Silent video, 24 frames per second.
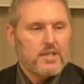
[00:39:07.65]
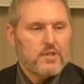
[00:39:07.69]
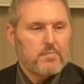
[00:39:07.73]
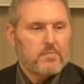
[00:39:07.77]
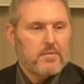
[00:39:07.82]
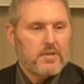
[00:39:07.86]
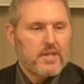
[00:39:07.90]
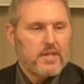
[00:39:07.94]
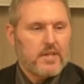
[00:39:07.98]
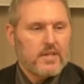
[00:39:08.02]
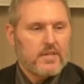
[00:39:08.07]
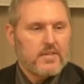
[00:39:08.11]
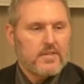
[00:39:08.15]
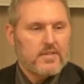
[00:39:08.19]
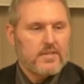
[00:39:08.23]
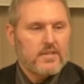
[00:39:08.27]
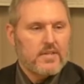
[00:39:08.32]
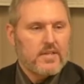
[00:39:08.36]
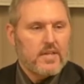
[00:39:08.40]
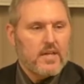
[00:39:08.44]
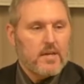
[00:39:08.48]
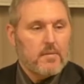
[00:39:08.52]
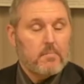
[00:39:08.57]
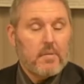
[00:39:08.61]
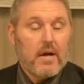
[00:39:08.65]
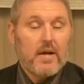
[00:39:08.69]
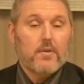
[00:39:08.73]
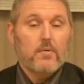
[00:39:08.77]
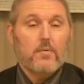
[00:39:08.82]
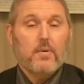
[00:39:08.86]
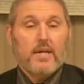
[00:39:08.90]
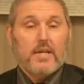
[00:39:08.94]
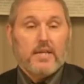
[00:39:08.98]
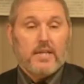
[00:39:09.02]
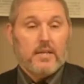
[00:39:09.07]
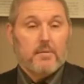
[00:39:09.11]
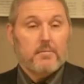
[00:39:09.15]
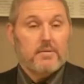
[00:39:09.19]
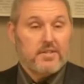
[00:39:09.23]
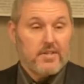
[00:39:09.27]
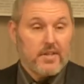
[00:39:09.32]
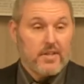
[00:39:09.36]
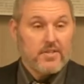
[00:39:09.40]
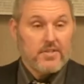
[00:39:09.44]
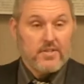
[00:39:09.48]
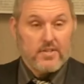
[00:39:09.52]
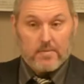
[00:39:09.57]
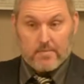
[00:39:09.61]
Because, by the way, let me tell
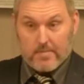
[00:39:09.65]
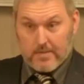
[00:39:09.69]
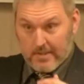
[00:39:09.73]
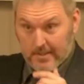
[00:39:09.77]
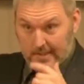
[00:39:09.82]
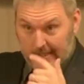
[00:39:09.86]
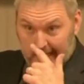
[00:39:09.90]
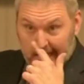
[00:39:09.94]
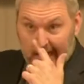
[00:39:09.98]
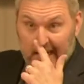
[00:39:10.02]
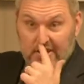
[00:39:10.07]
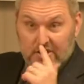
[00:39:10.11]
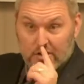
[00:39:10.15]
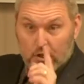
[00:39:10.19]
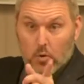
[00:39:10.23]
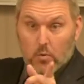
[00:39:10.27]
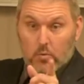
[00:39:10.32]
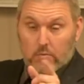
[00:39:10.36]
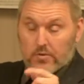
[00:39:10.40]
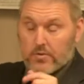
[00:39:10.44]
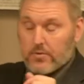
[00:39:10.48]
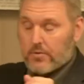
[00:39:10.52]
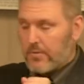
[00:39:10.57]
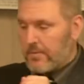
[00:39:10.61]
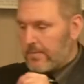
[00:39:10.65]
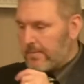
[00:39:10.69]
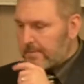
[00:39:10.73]
you something that I don't do.